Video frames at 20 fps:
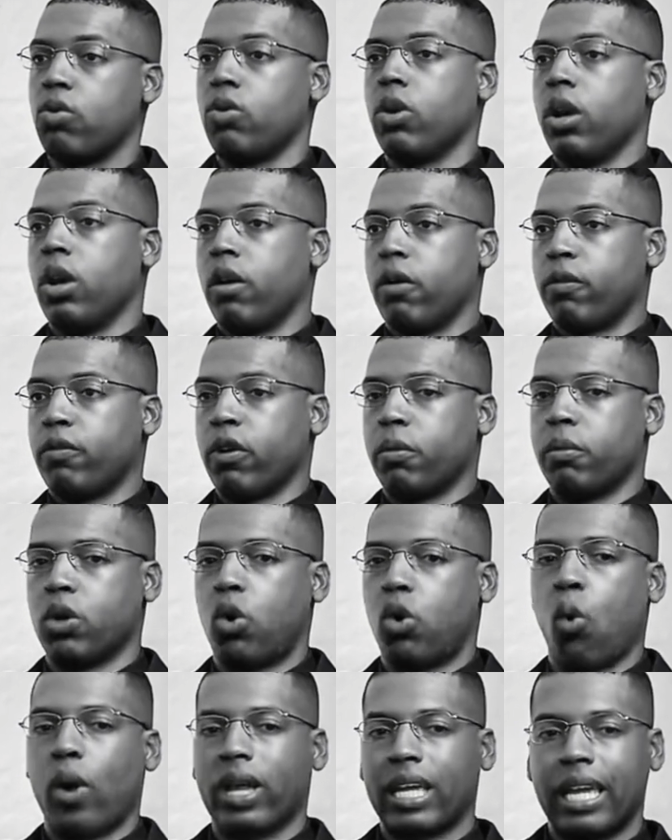from
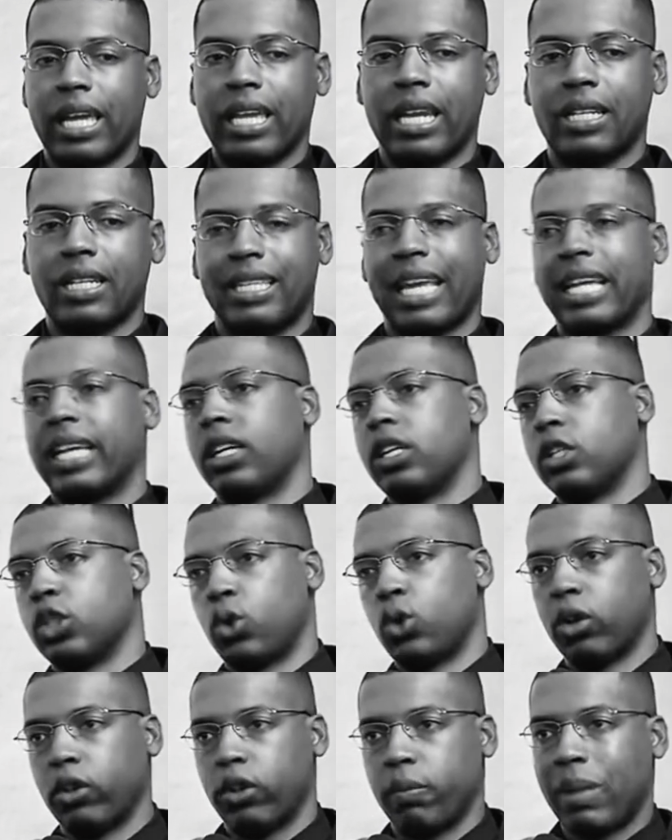going in and taking control
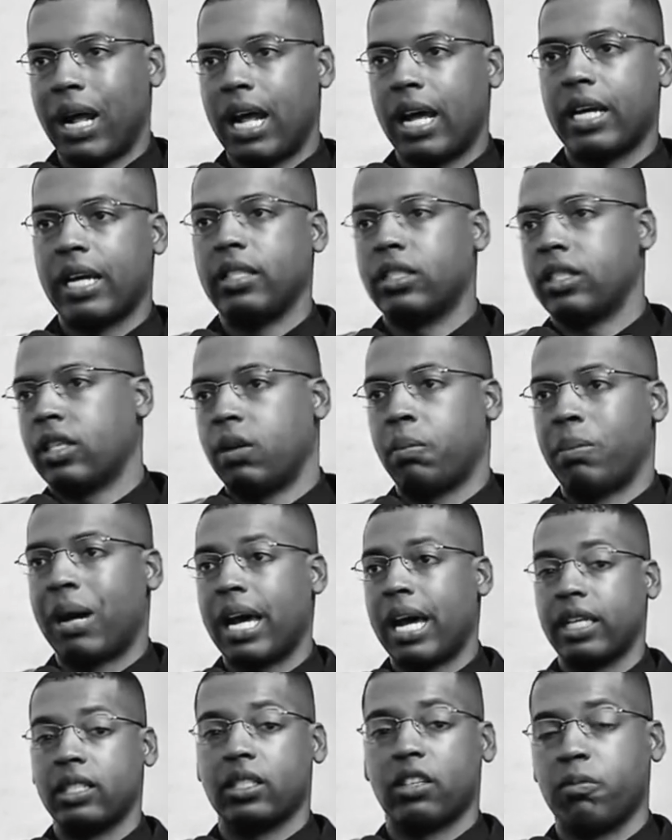of the minds and the
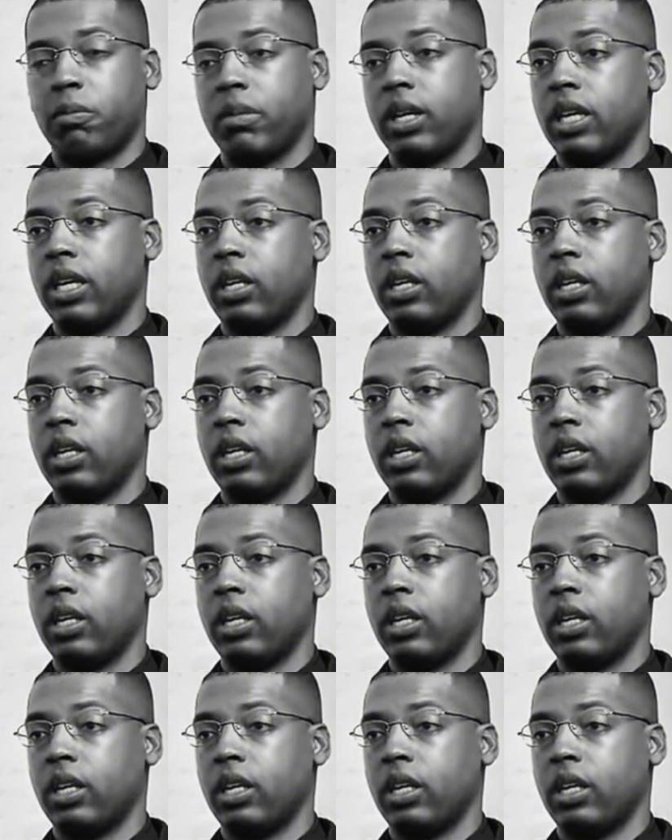bodies of men,